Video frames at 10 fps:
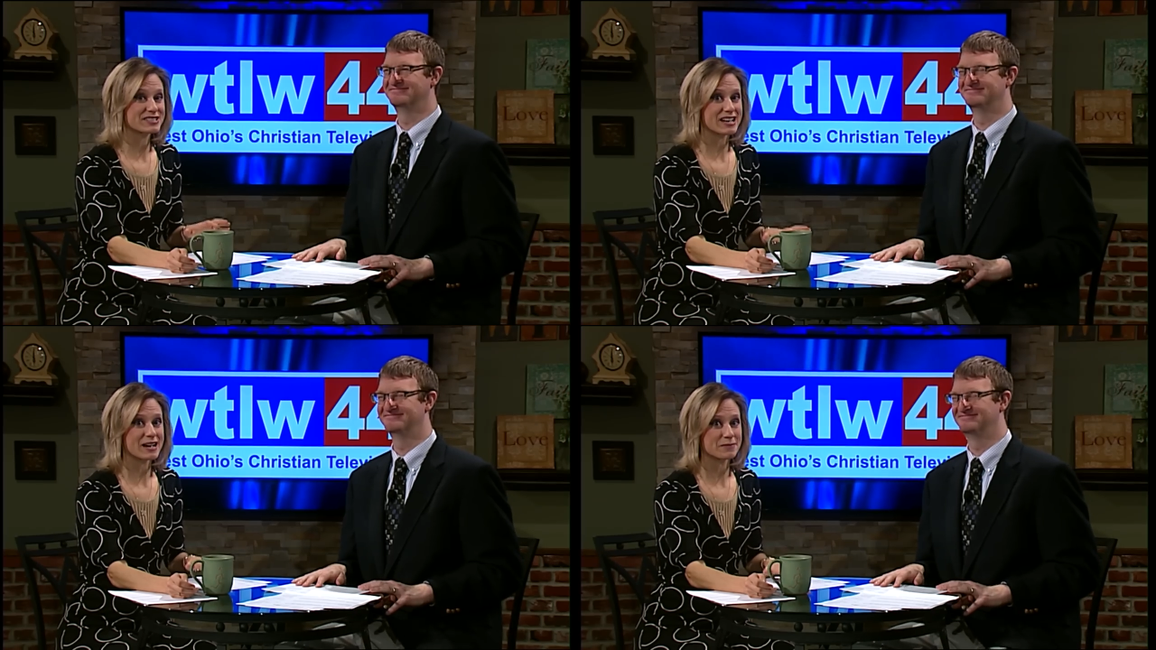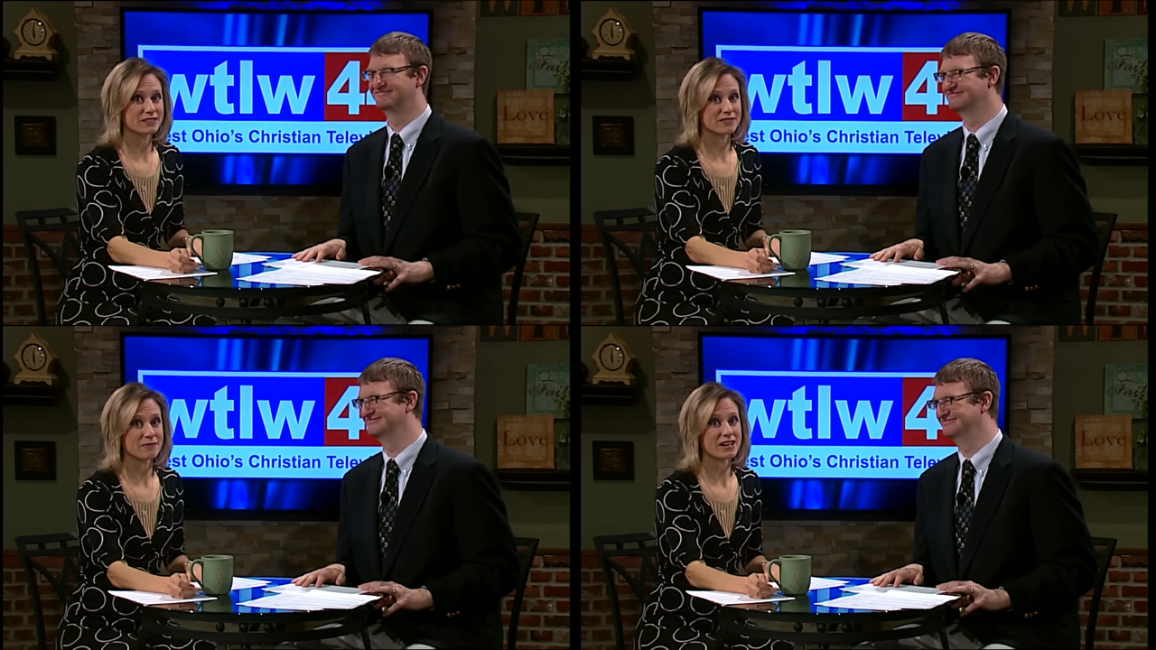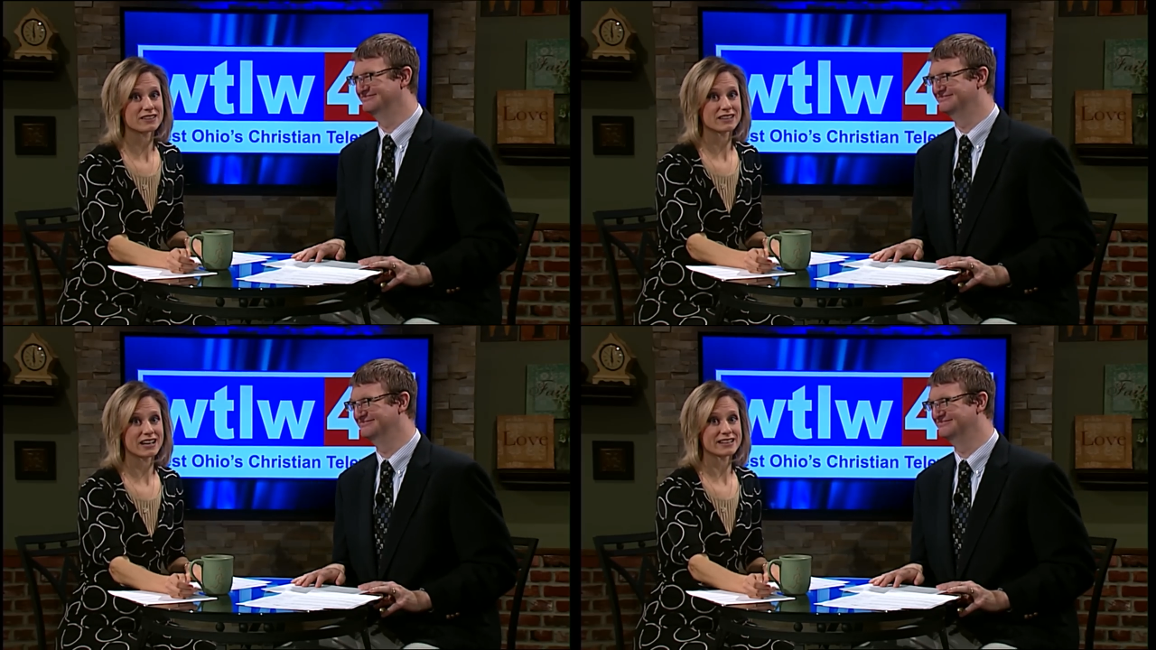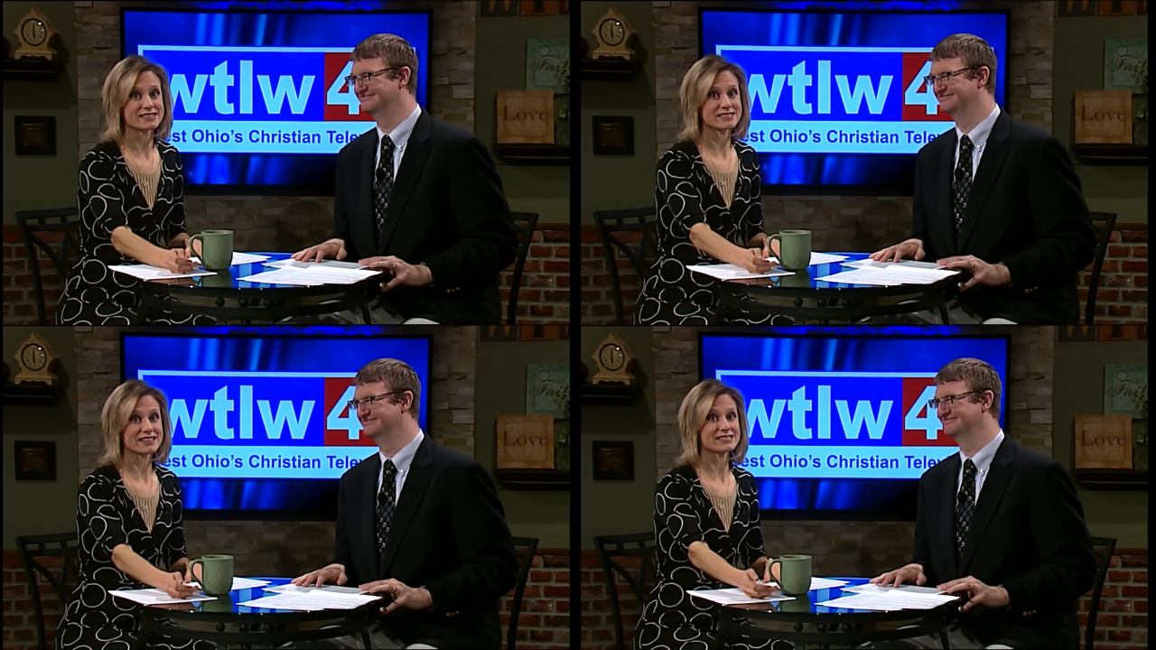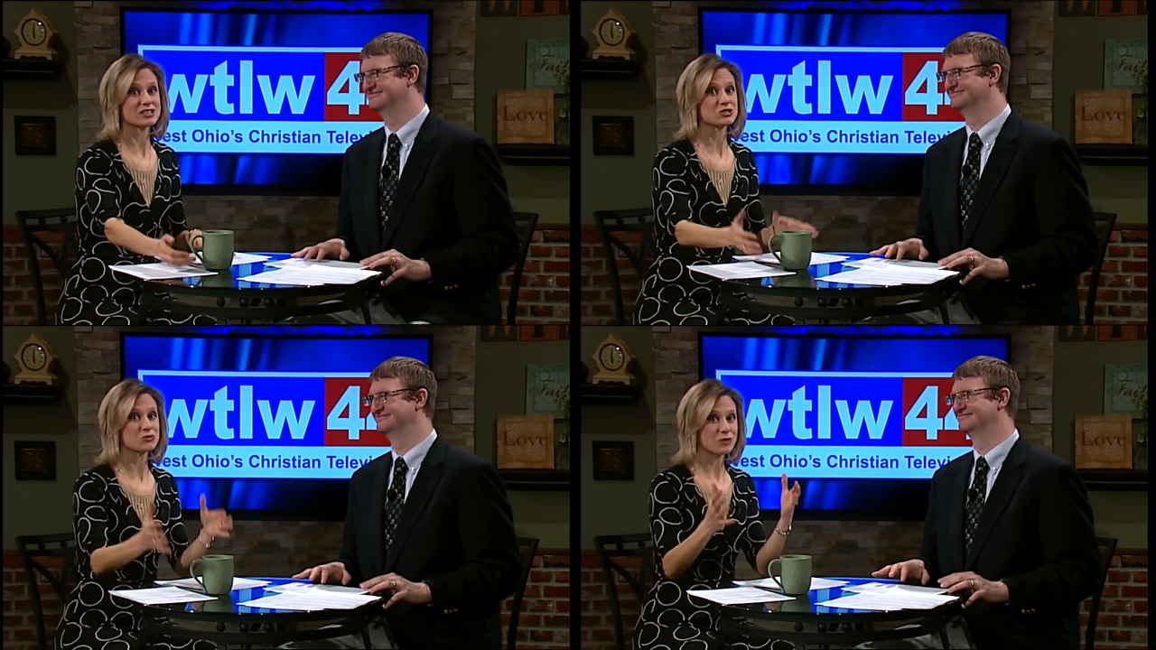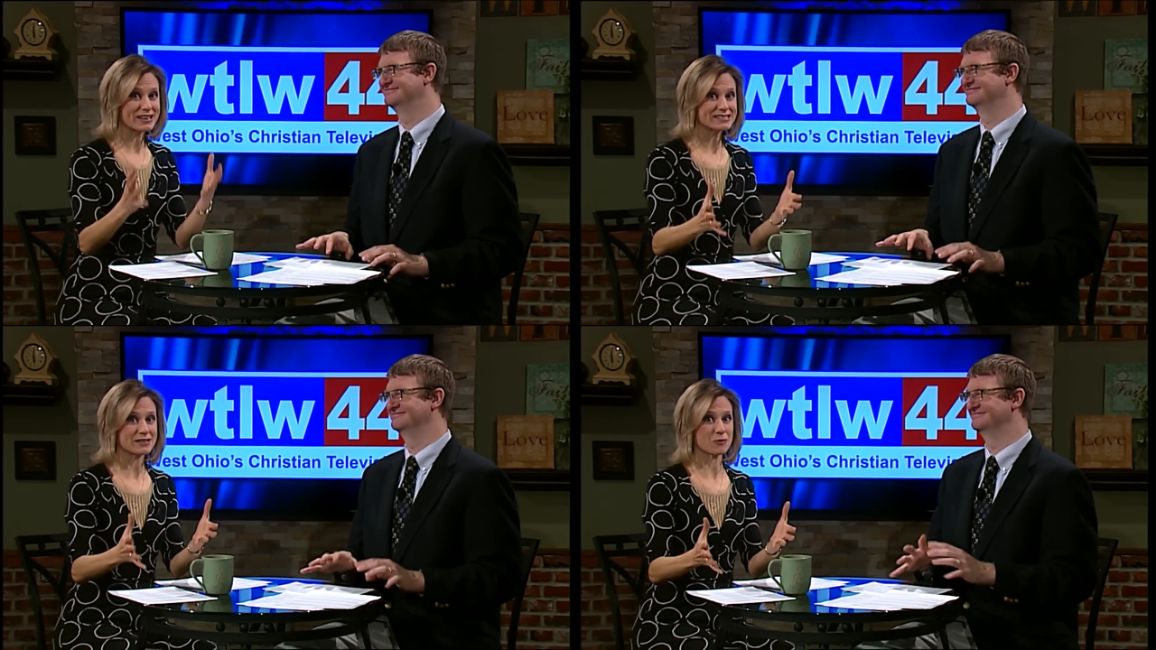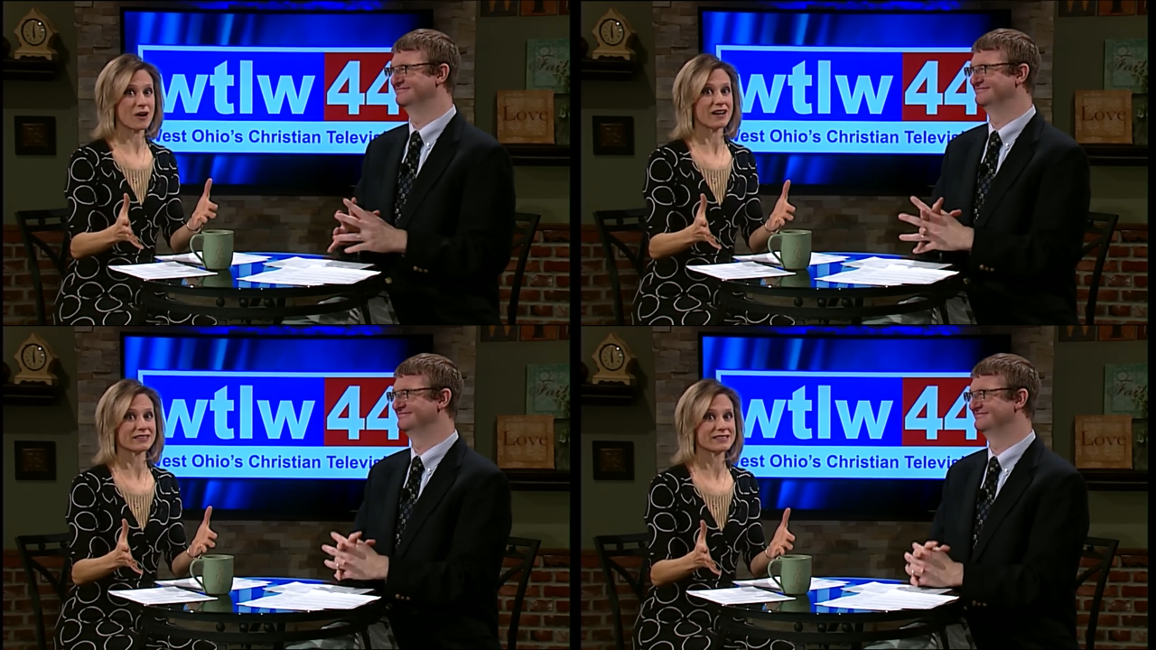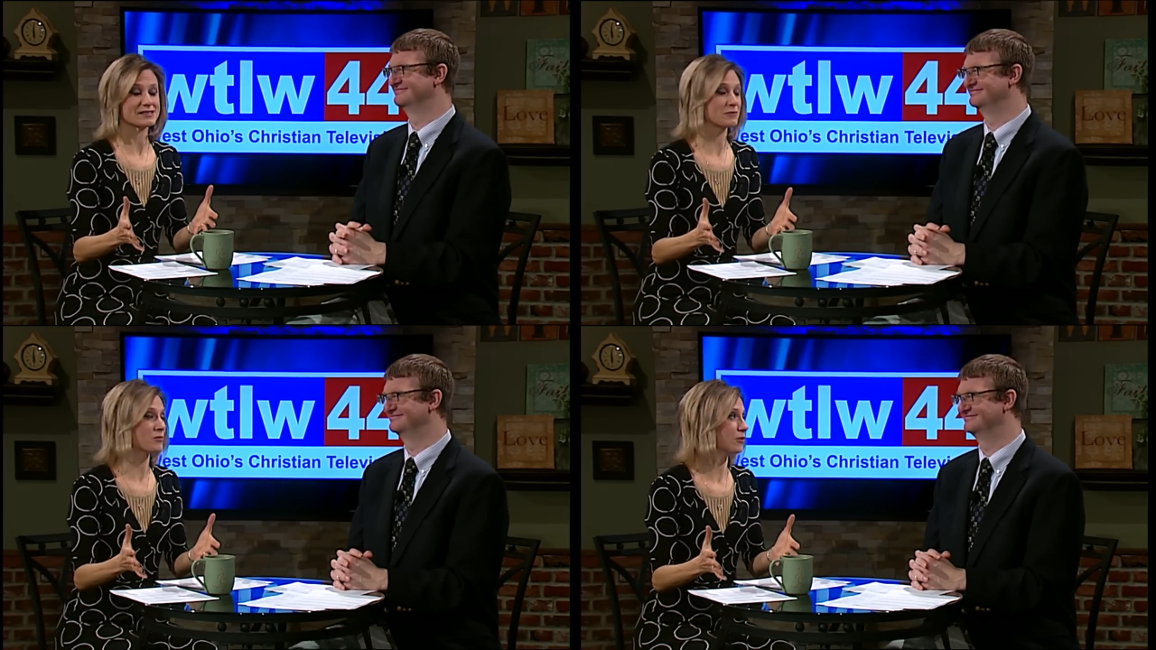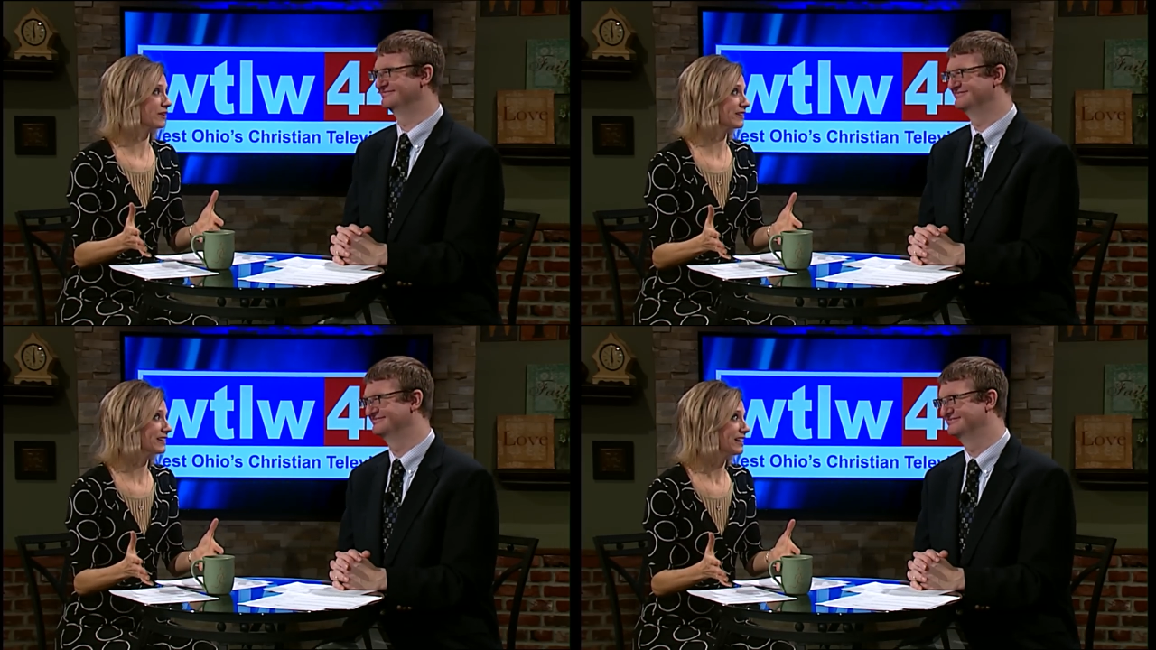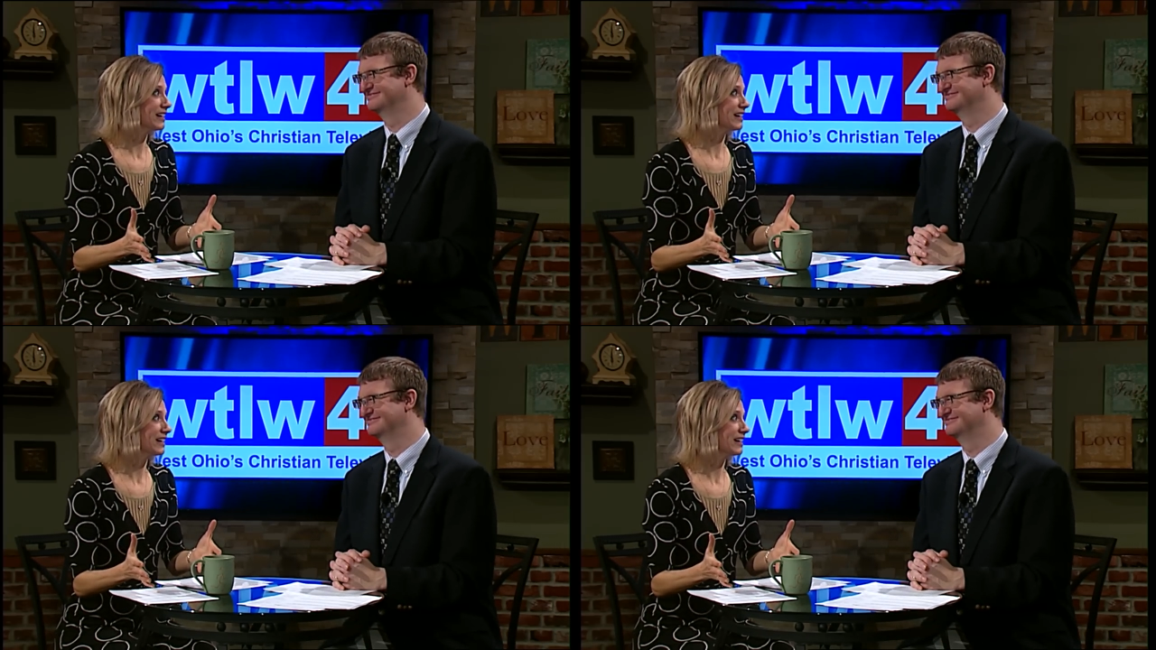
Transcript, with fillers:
Speaker 1: as I believe Michael Lyons thinks that dressing well is important,